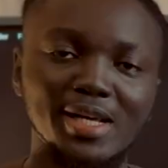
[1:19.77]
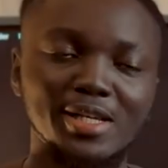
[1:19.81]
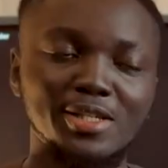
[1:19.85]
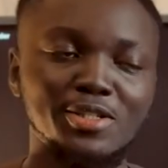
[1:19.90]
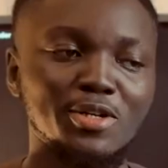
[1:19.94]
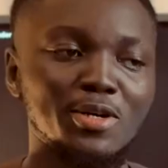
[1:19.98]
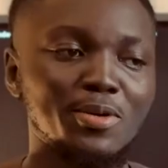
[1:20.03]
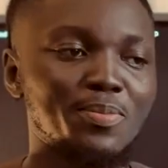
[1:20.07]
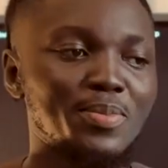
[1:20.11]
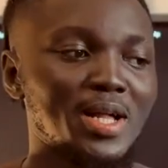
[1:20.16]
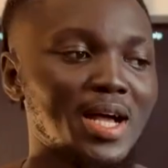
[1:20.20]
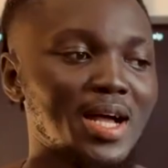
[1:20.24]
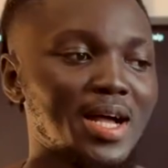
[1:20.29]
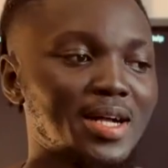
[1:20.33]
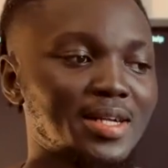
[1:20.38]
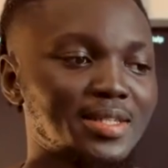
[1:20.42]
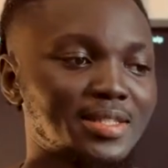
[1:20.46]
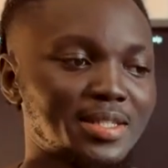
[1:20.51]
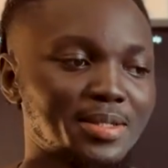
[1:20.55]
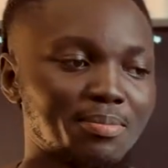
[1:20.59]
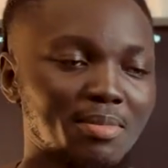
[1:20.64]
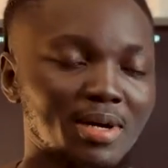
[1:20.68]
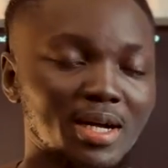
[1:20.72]
is supply
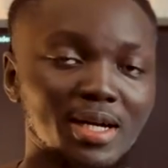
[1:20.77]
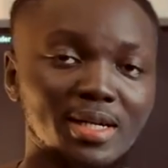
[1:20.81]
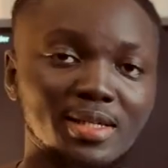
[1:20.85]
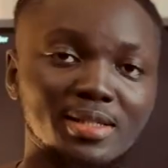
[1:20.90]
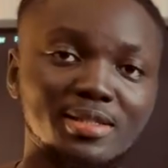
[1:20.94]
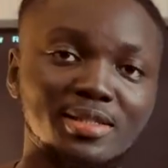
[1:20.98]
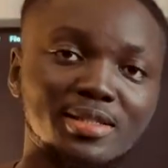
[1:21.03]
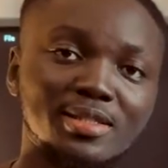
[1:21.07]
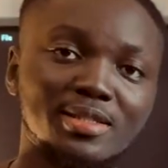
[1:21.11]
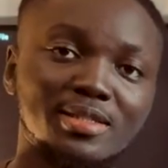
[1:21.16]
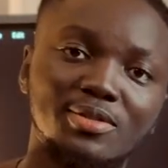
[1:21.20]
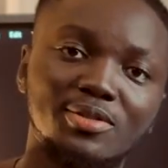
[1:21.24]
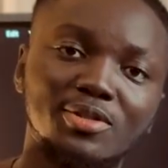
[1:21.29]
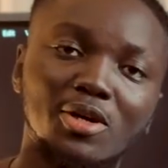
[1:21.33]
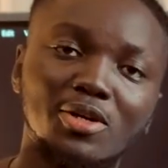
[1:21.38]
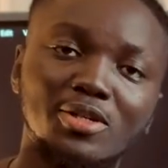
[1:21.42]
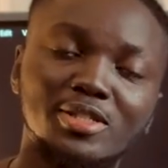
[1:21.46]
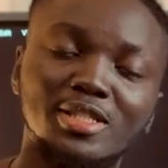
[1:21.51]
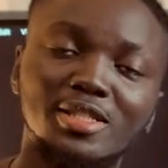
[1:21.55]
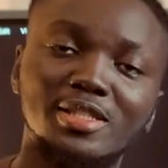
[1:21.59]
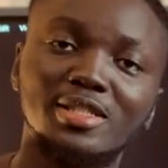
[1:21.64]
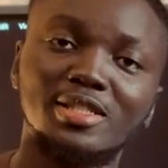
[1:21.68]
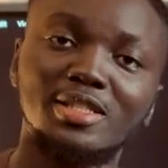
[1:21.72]
and demand
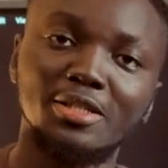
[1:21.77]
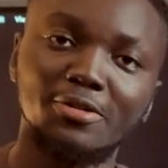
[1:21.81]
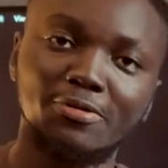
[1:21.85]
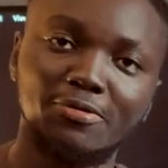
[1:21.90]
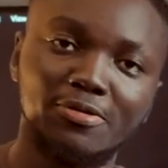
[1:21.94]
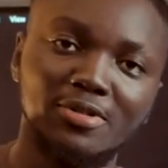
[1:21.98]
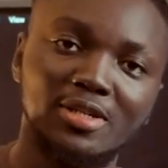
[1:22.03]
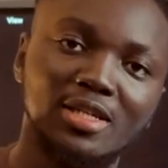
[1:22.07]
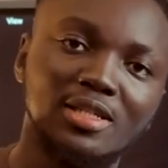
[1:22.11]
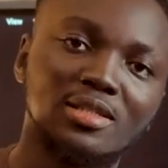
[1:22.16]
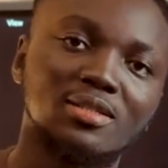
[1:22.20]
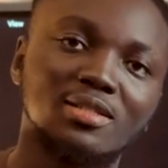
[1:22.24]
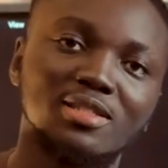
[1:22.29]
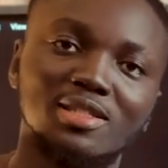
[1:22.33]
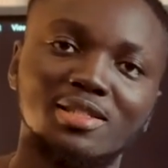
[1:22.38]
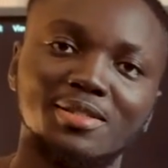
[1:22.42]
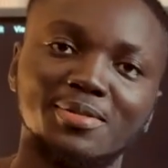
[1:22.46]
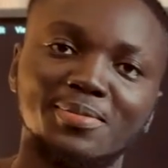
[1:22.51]
not different